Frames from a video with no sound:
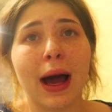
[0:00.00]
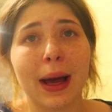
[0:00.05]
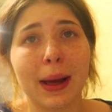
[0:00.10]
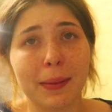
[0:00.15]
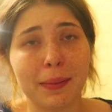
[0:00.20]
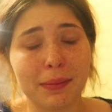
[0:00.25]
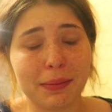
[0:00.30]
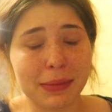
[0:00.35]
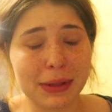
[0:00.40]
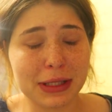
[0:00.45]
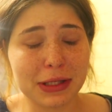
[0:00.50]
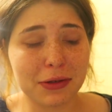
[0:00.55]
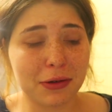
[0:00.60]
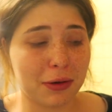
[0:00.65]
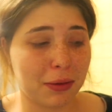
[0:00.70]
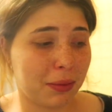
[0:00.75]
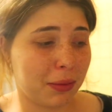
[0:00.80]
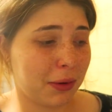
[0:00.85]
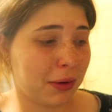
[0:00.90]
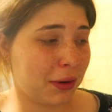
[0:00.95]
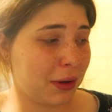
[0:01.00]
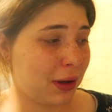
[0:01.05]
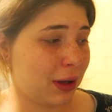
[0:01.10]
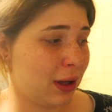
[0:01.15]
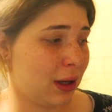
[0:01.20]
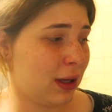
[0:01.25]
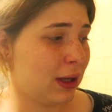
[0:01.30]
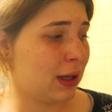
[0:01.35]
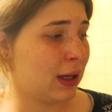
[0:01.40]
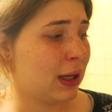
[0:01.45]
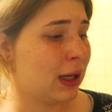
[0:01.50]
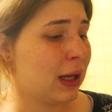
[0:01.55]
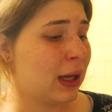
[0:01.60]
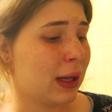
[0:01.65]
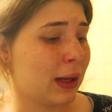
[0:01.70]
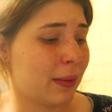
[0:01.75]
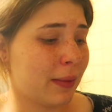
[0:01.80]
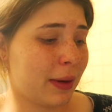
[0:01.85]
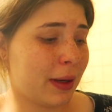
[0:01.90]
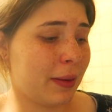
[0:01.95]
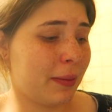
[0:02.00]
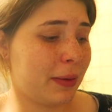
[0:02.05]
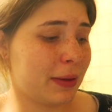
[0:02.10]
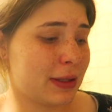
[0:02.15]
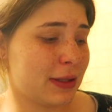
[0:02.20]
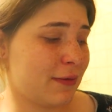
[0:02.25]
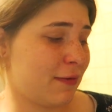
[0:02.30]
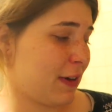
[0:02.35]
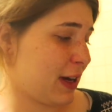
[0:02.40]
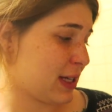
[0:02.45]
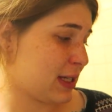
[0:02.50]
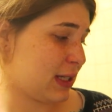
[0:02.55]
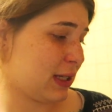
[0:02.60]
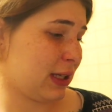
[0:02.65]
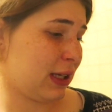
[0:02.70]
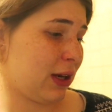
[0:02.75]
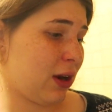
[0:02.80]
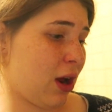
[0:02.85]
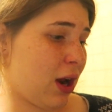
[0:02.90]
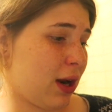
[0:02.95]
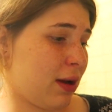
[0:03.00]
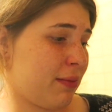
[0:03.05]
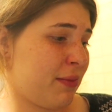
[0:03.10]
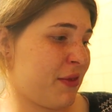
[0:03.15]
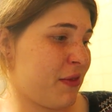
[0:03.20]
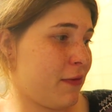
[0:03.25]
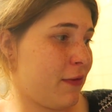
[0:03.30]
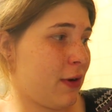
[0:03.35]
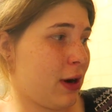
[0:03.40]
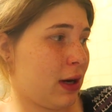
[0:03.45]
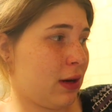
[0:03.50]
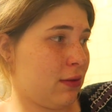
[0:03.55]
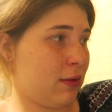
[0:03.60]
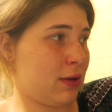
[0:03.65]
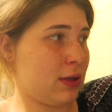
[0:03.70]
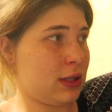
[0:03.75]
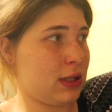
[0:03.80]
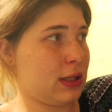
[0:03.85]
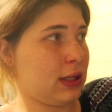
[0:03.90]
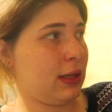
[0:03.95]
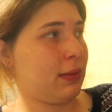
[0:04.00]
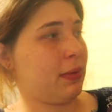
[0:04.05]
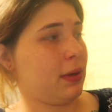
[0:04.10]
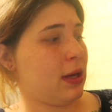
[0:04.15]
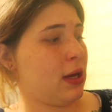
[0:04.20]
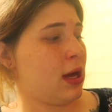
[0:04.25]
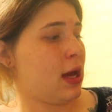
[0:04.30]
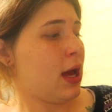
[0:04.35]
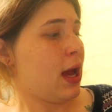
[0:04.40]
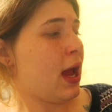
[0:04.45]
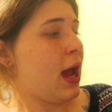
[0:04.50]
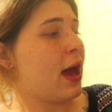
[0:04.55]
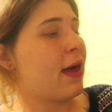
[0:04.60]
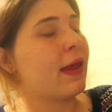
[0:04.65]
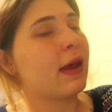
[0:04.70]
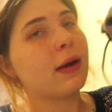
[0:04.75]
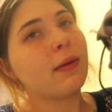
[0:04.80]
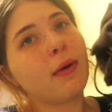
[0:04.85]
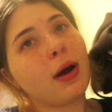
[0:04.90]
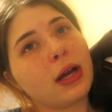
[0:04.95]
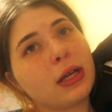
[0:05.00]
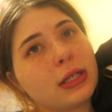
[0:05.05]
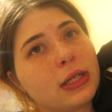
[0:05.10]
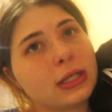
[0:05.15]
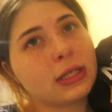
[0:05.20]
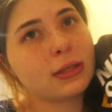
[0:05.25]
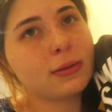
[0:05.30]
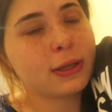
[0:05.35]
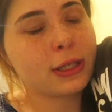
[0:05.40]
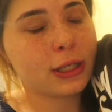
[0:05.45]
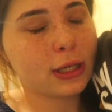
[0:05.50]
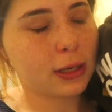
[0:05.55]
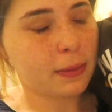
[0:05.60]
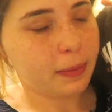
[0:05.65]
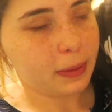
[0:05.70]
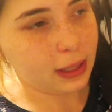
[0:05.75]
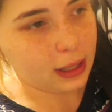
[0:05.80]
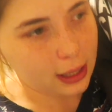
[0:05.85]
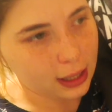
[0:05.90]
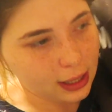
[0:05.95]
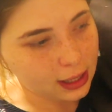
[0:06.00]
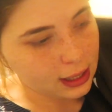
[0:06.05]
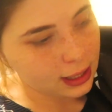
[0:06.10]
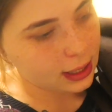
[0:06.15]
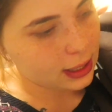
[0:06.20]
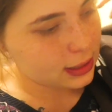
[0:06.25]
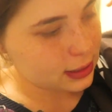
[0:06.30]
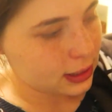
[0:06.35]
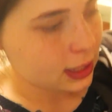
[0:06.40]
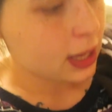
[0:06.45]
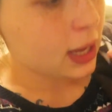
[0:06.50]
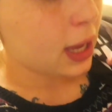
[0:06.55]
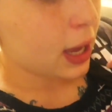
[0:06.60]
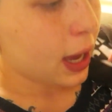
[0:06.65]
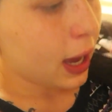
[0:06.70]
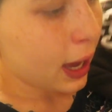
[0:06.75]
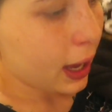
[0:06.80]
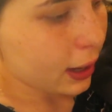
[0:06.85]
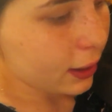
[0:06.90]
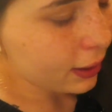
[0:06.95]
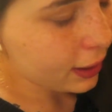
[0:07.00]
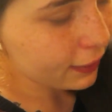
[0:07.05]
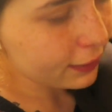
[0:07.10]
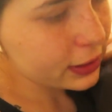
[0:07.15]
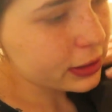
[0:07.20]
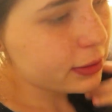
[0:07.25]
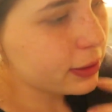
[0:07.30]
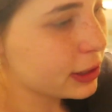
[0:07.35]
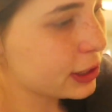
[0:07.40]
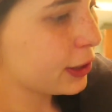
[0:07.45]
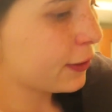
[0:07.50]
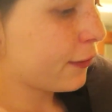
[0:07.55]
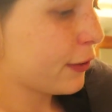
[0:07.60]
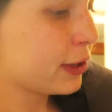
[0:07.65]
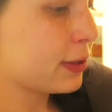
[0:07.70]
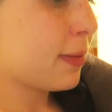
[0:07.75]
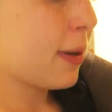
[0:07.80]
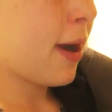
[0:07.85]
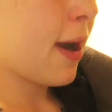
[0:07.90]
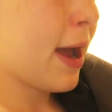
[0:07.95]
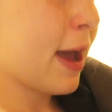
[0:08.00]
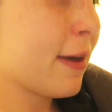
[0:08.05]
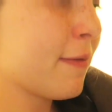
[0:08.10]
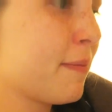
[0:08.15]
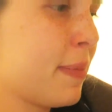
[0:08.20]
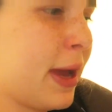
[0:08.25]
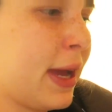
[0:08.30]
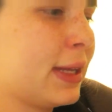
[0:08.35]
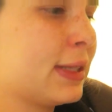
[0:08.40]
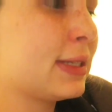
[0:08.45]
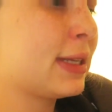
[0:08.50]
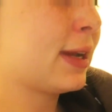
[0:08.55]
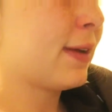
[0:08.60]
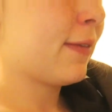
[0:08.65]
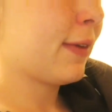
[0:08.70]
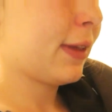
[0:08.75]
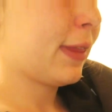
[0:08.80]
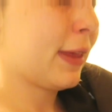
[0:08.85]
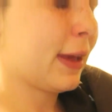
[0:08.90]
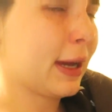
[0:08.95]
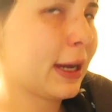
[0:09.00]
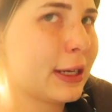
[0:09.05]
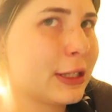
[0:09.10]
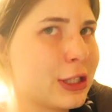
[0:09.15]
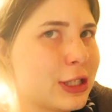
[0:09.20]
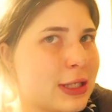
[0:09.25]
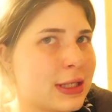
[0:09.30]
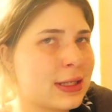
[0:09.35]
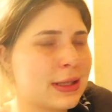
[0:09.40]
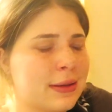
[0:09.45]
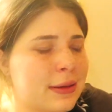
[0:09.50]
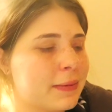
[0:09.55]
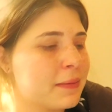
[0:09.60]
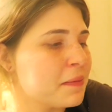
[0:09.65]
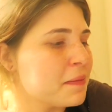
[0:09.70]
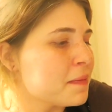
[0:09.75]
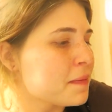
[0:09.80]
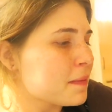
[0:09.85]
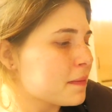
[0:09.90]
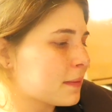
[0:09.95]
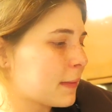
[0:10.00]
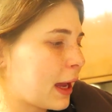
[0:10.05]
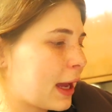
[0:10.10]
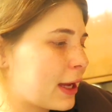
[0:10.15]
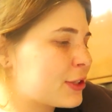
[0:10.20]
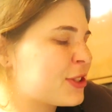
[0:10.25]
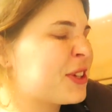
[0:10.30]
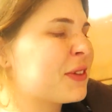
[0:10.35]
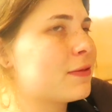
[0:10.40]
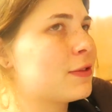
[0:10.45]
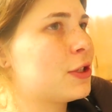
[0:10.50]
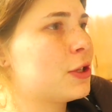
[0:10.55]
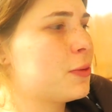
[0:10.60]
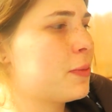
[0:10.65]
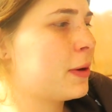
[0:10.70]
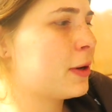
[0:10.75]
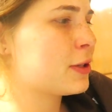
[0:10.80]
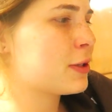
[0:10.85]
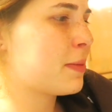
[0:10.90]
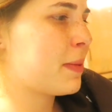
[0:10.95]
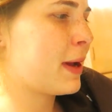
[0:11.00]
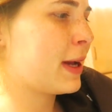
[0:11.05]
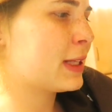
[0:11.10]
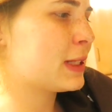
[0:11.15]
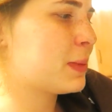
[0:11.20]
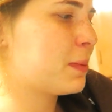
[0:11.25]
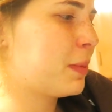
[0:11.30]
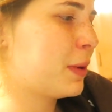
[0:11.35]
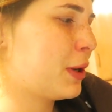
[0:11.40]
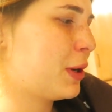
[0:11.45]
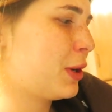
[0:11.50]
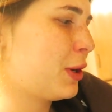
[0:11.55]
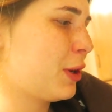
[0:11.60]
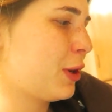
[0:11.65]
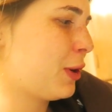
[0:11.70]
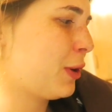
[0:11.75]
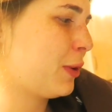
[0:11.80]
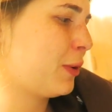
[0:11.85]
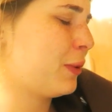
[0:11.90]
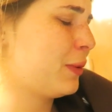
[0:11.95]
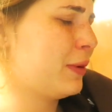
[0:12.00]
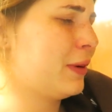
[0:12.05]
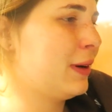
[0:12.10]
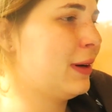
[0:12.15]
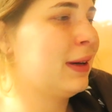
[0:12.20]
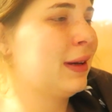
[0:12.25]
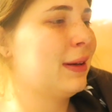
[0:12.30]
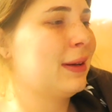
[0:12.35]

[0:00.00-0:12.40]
I'm miserable. I'm gonna put some Vaseline on it before I go to sleep. And then I washed this sweatshirt because I don't have a sweatshirt for tomorrow. I have pants and everything. I actually have 2 pairs of pants, but no.